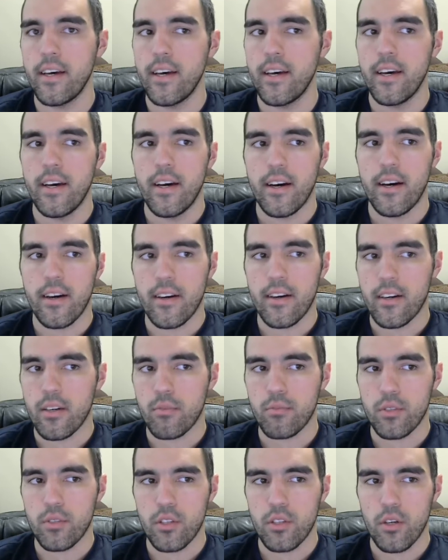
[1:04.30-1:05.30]

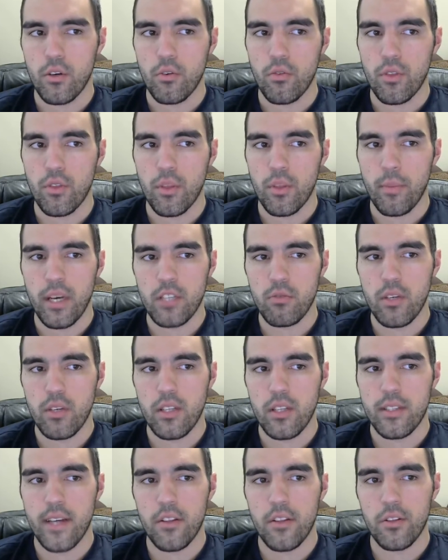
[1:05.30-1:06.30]
So the best way to
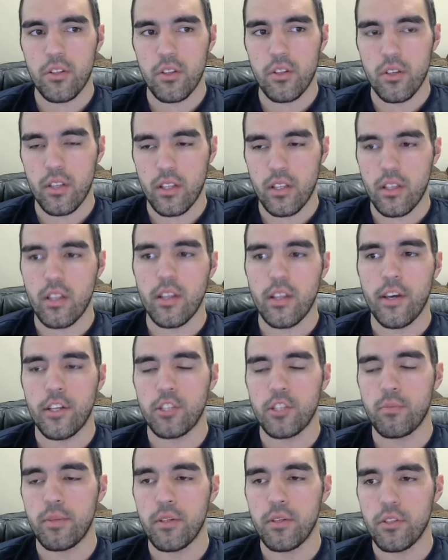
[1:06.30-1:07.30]
download the
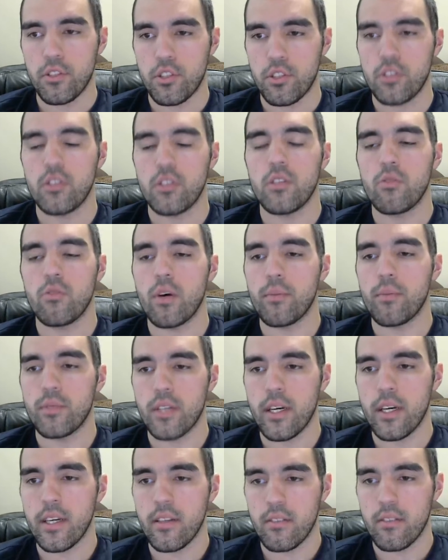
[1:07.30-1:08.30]
latest build is just on the
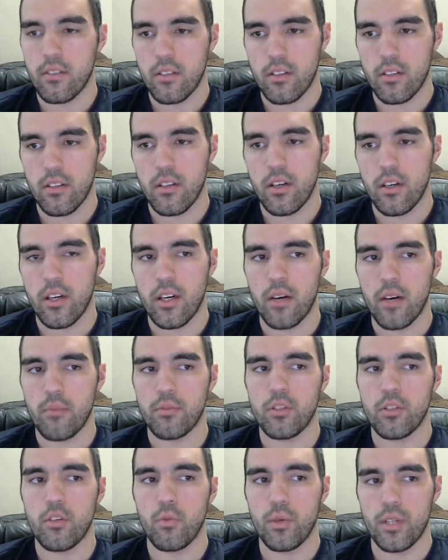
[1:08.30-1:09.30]
website.
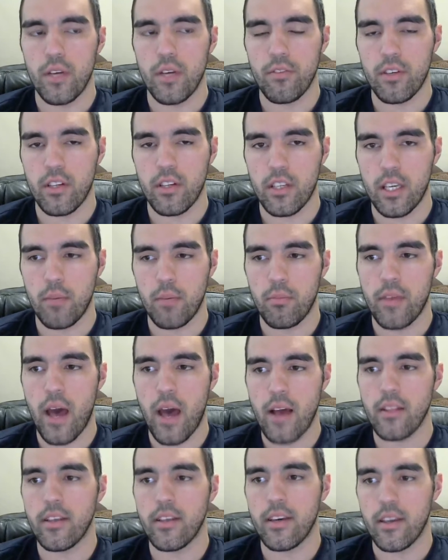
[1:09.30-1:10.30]
So we're definitely going to keep that
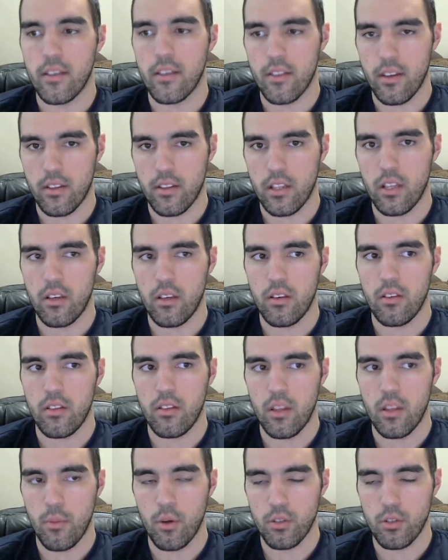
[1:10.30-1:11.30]
link like the
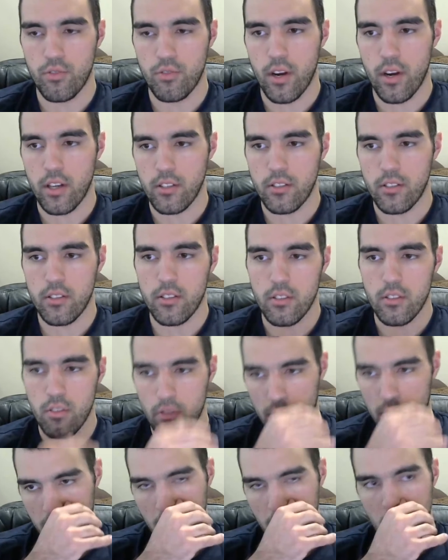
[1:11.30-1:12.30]
most fresh. So
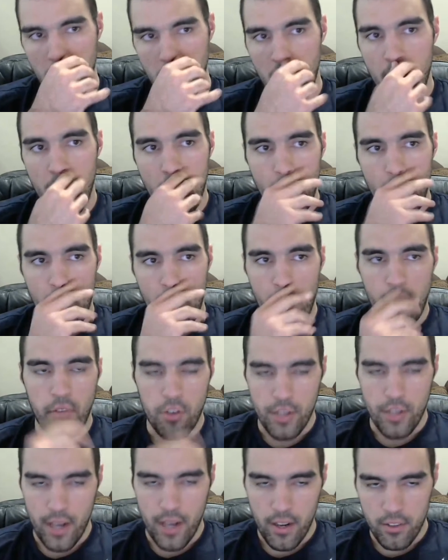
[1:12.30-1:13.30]
if you're
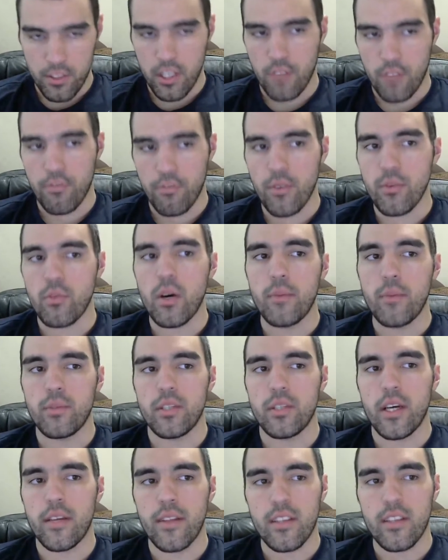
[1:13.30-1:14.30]
downloading it from the
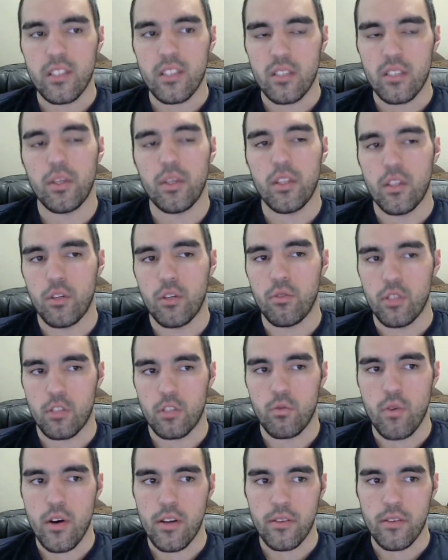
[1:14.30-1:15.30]
website, that's going to be the newest
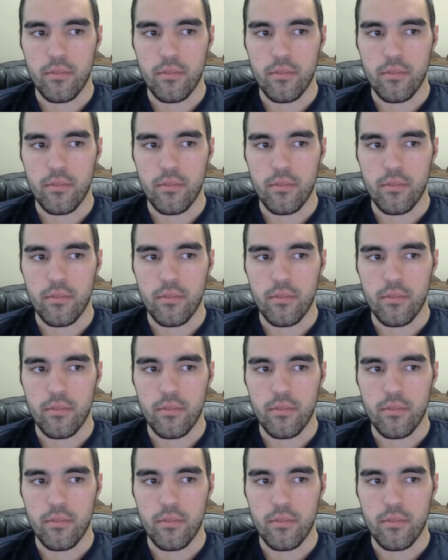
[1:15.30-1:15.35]
one.